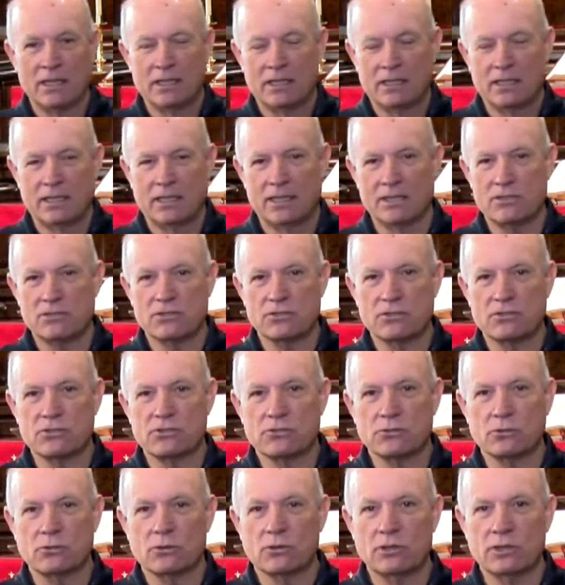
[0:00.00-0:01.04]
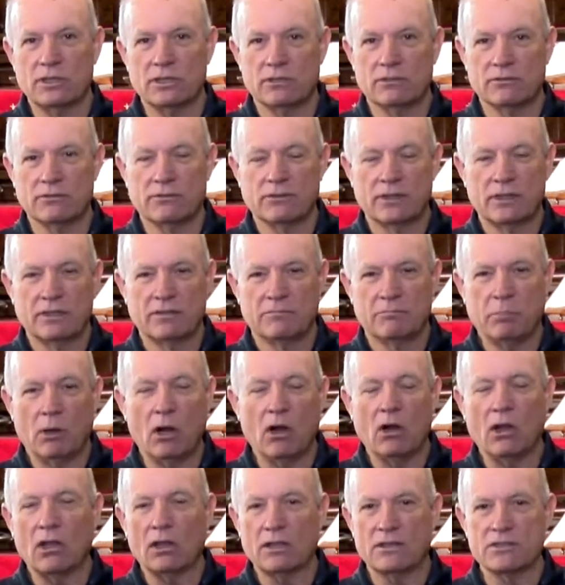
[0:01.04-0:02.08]
and it's the story of
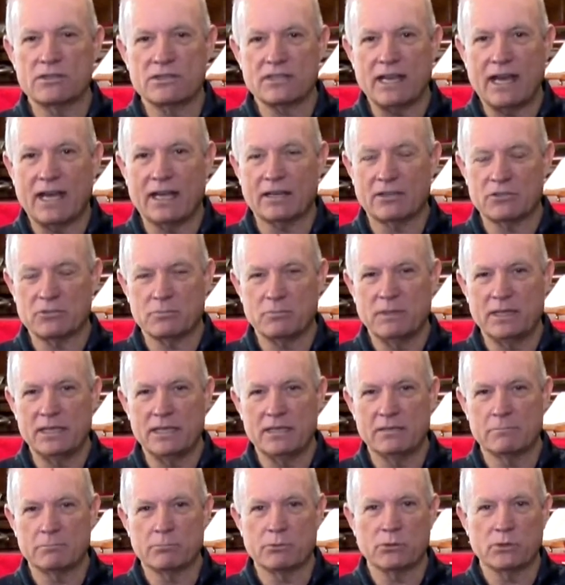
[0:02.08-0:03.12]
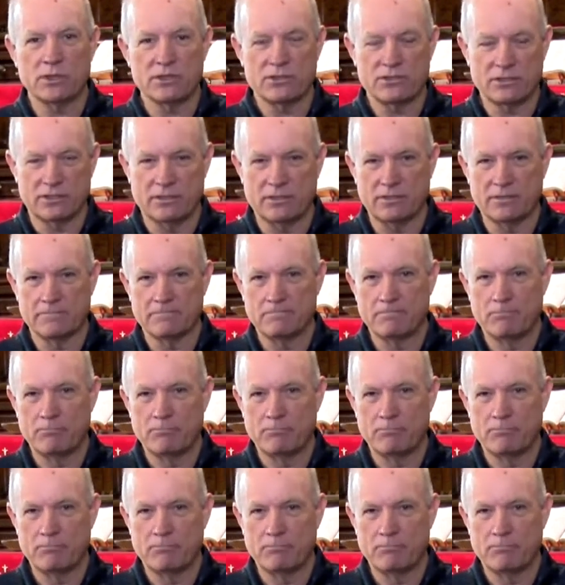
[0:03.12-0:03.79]
Paul and Silas being imprisoned.